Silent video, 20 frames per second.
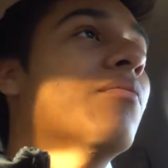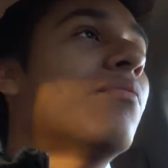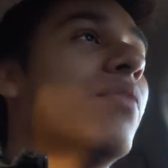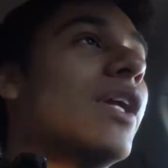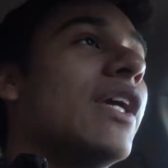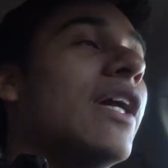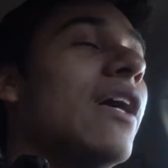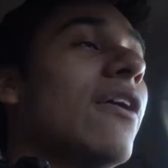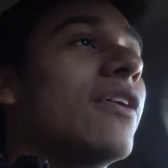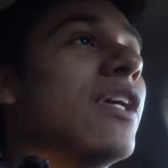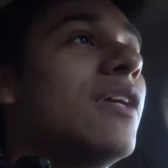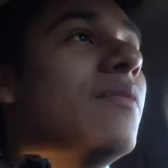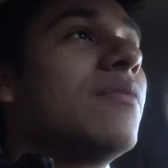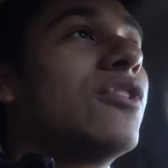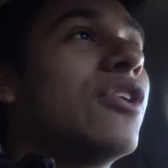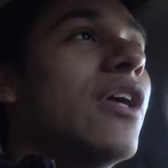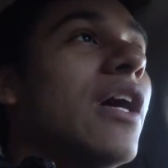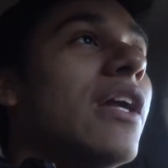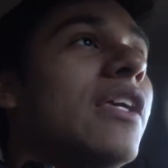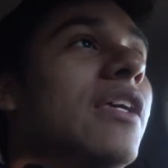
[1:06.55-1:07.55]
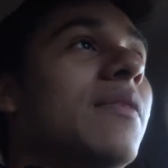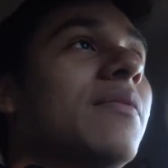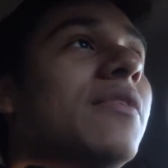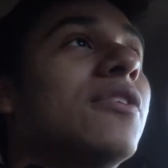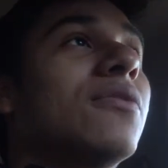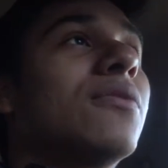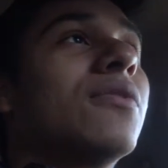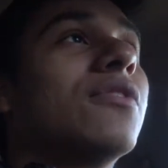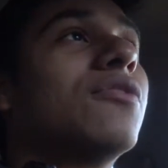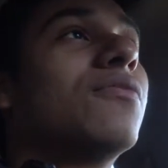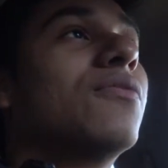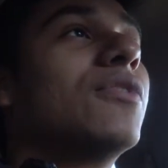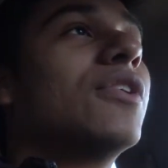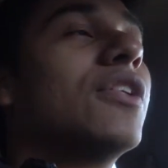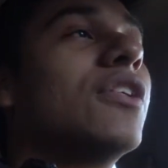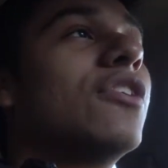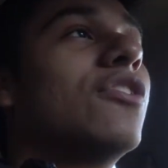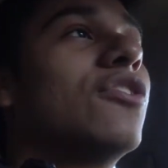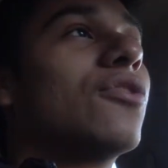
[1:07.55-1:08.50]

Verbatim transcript: But yeah, I'll keep try to keep this one really